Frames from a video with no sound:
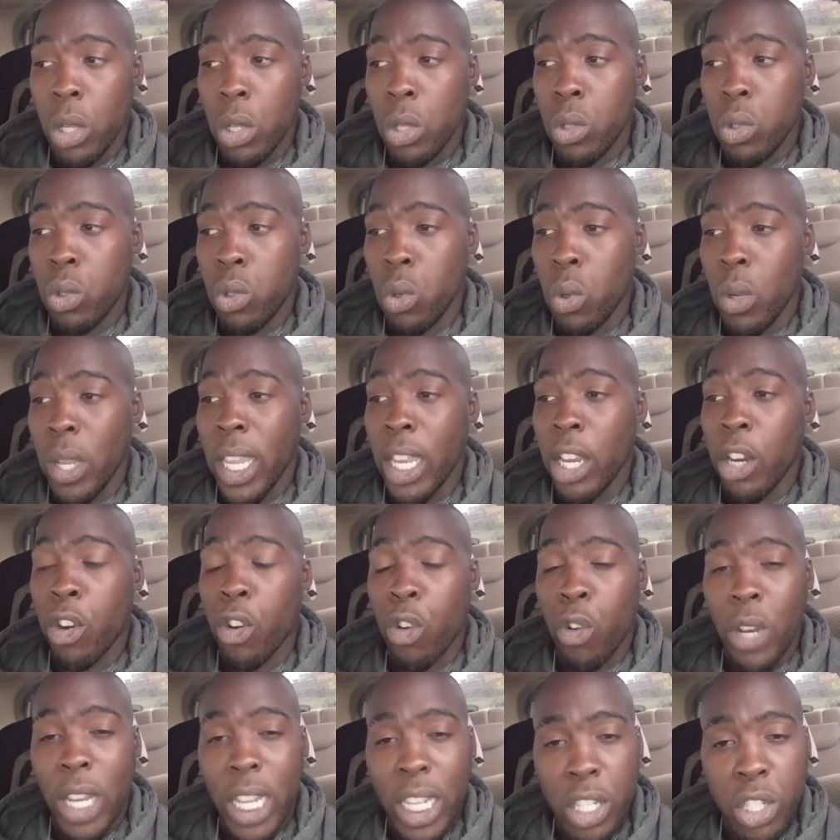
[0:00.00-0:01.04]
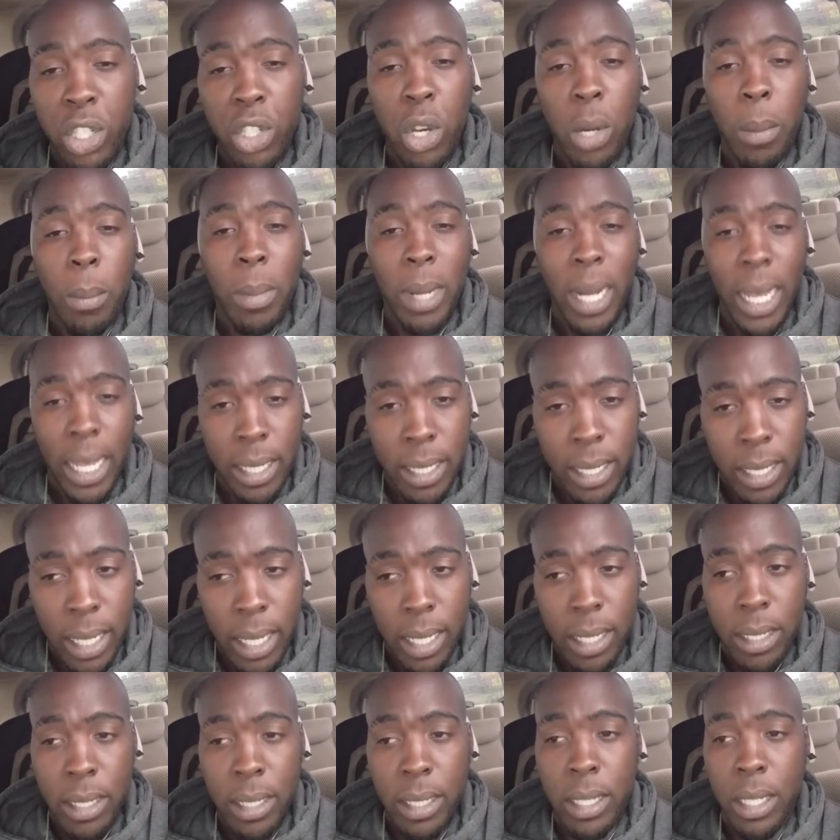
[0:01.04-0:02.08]
to increase your
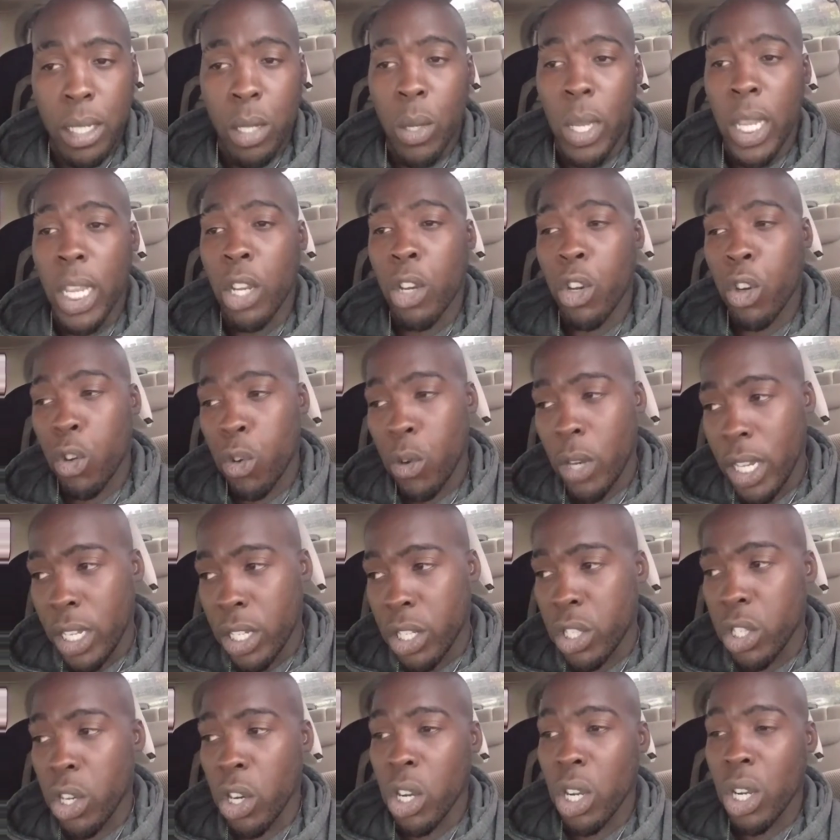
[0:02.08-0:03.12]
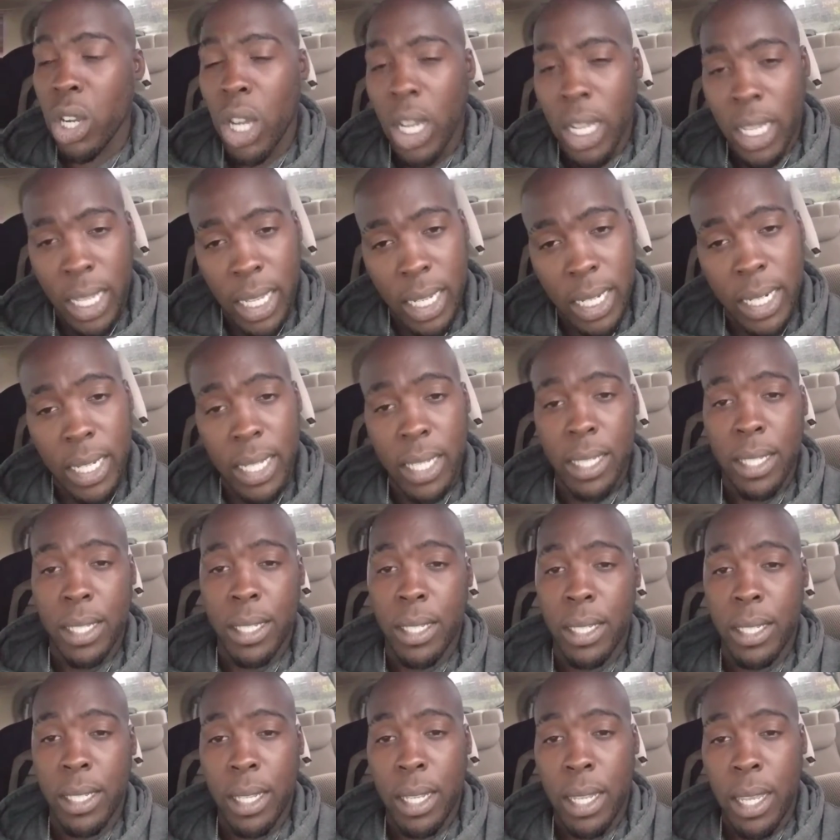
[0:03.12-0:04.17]
blessings, to increase your
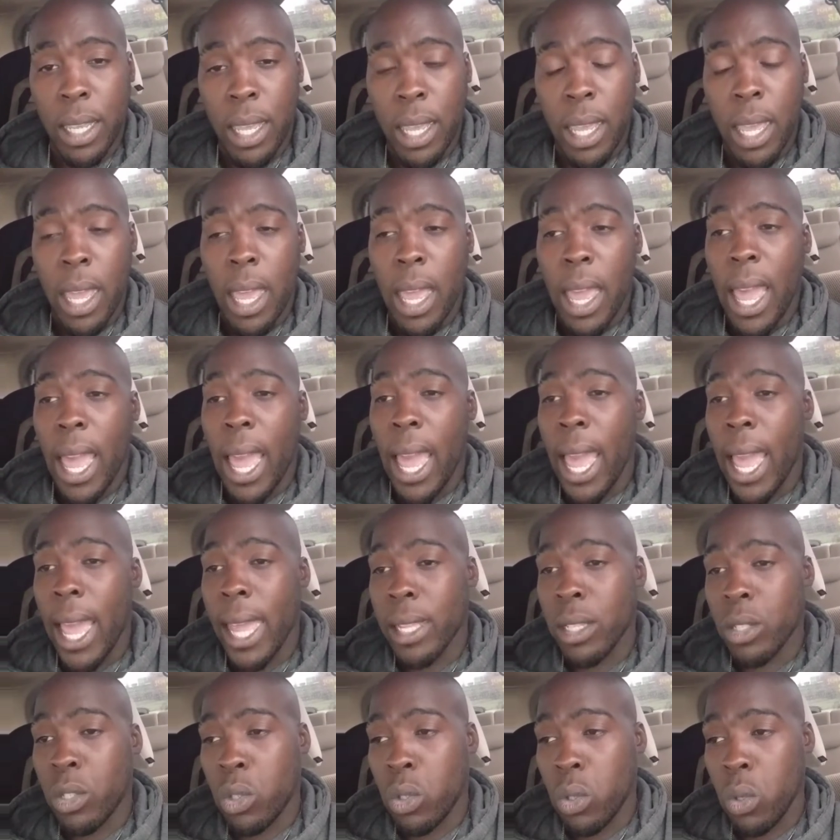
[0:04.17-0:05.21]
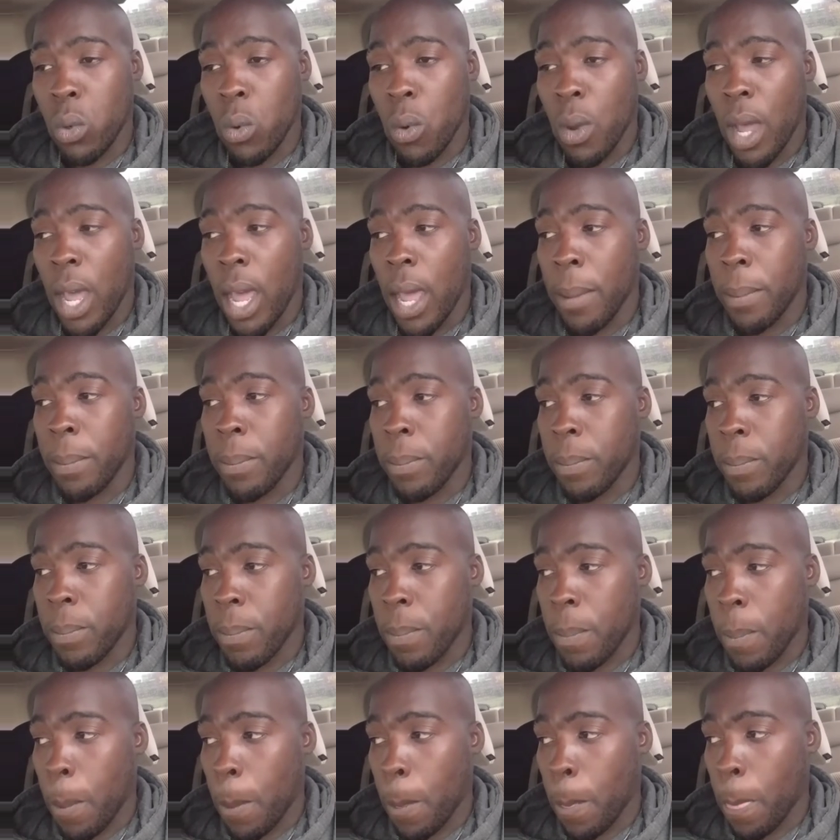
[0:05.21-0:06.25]
luckiness, and to
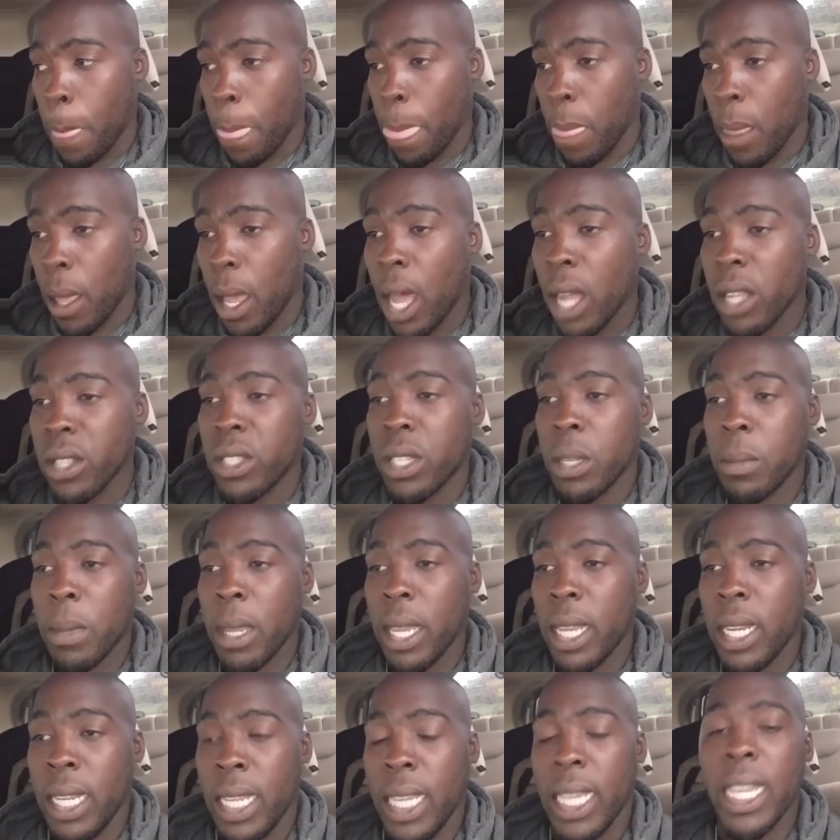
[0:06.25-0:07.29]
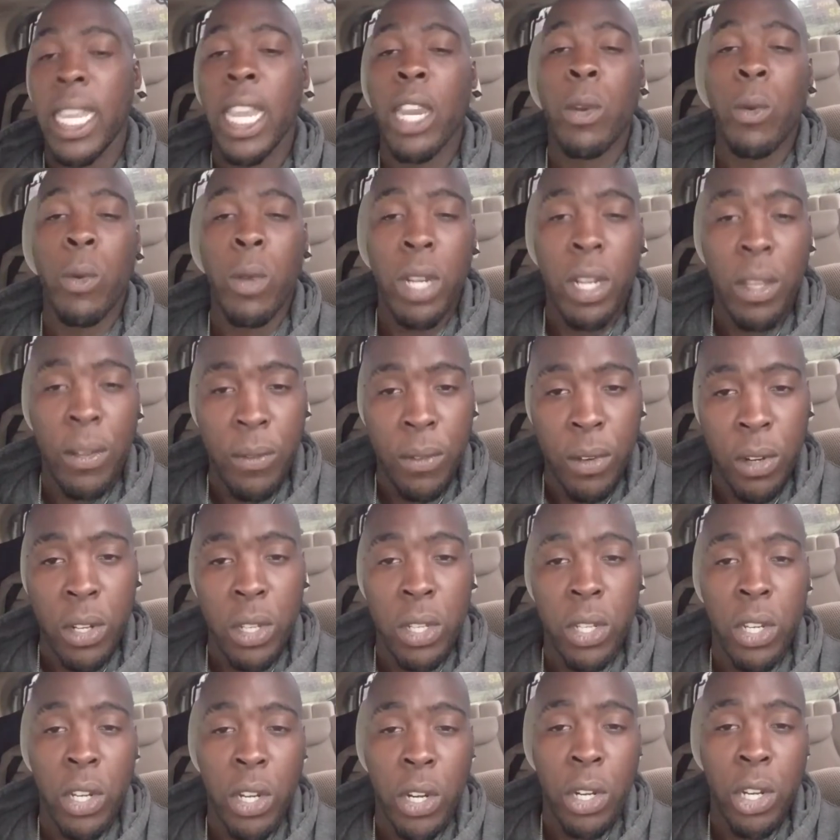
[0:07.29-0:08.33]
ultimately get rid of
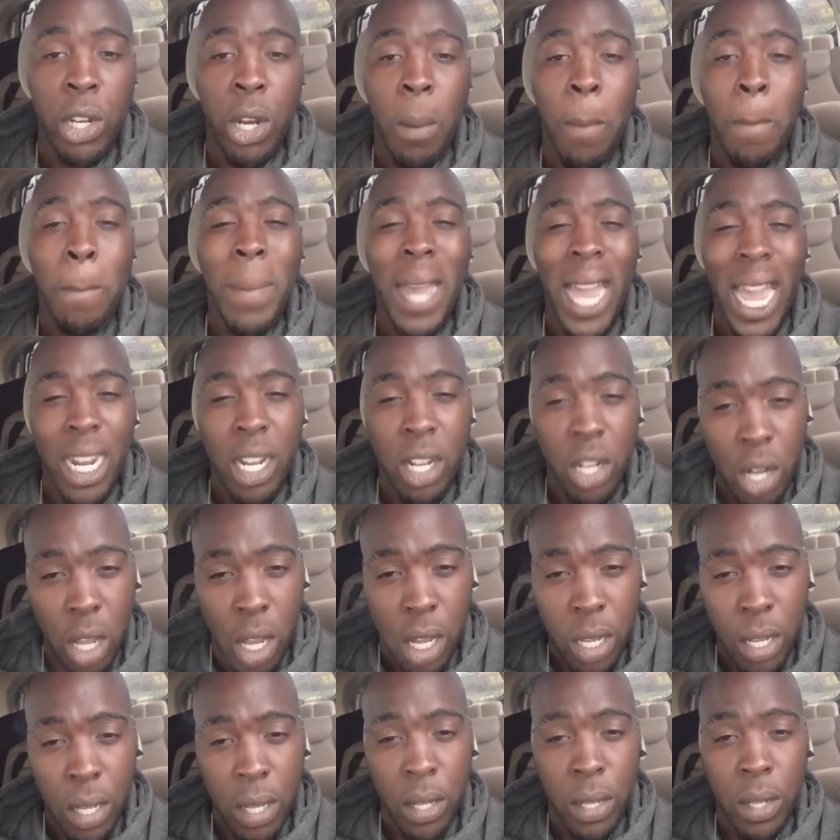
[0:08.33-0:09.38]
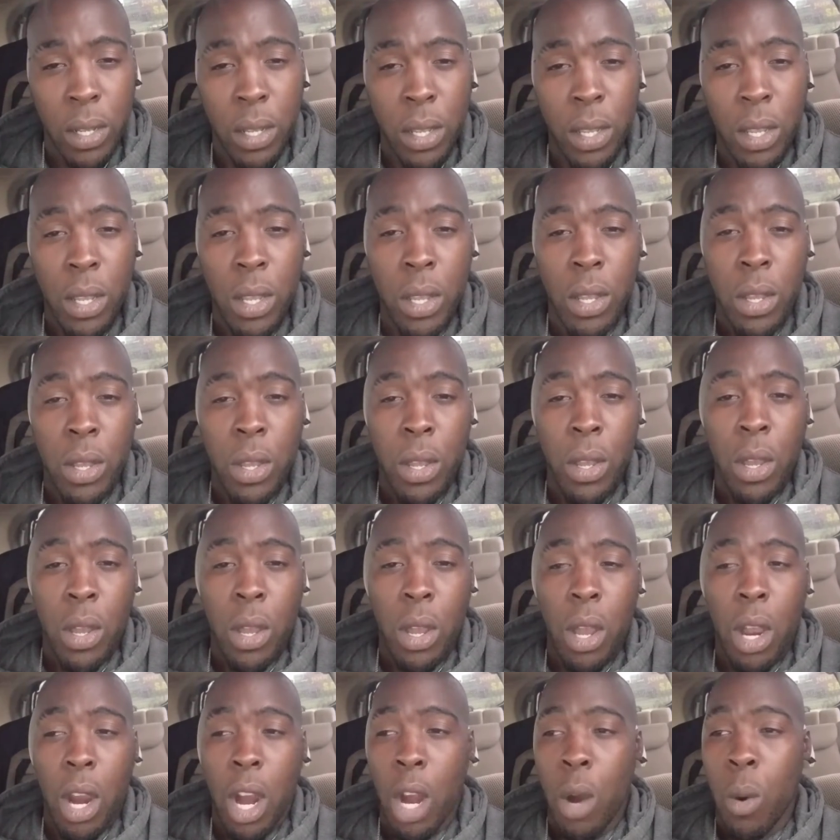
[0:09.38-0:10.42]
your bad luck
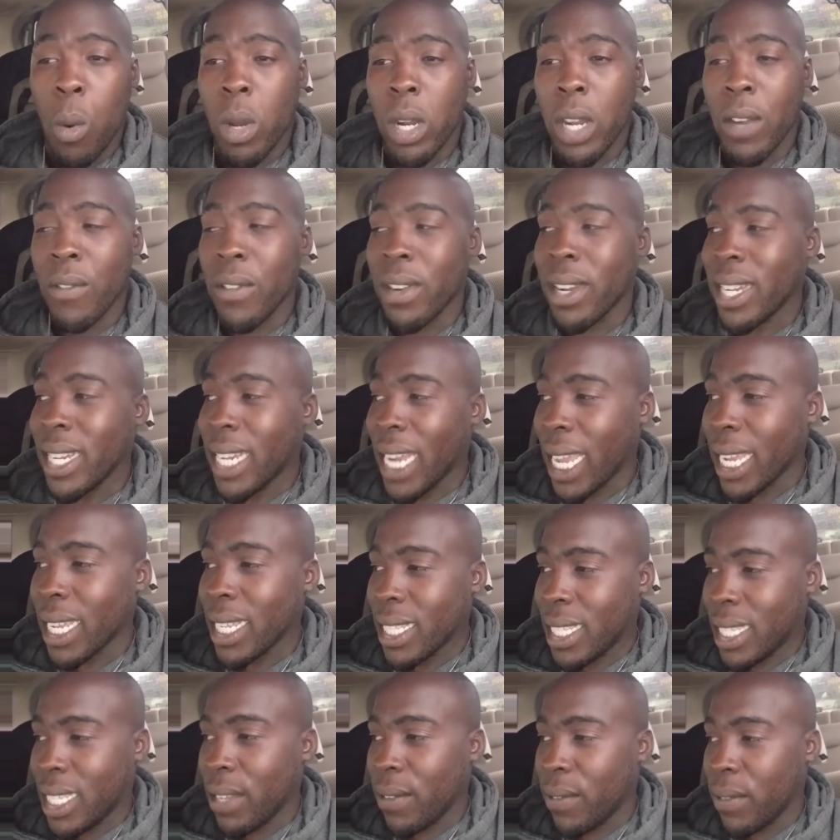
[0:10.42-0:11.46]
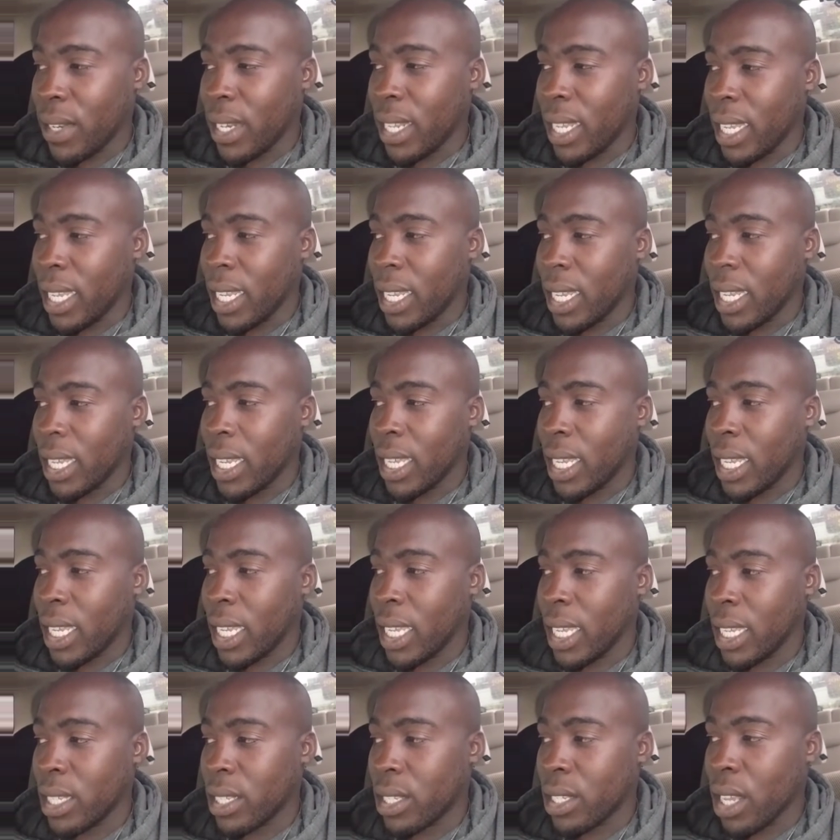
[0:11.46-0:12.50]
or whatever negativity
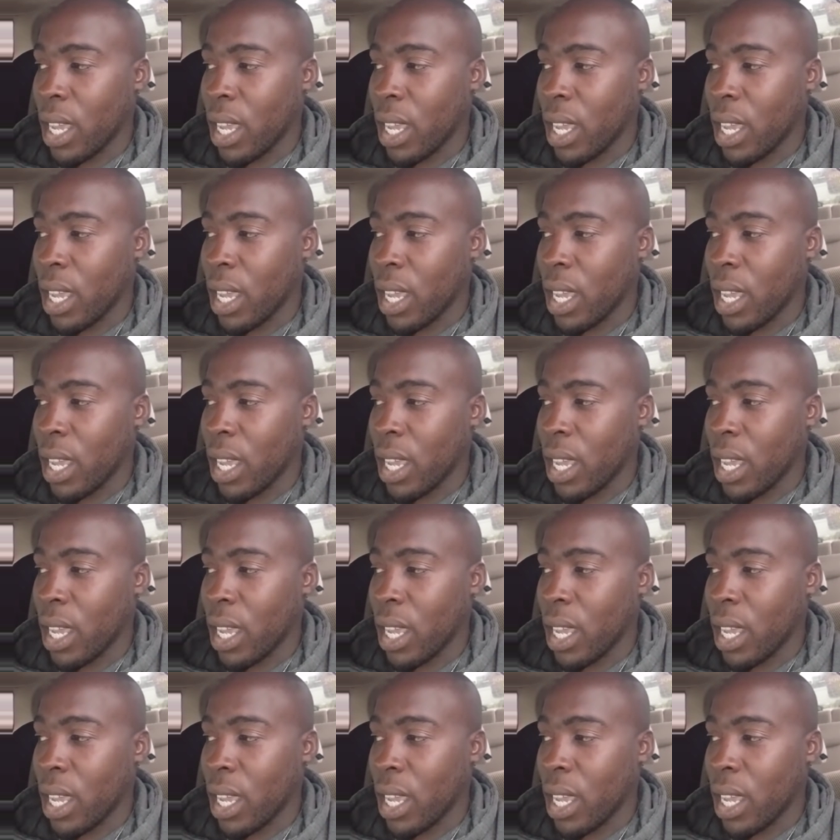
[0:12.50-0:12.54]
is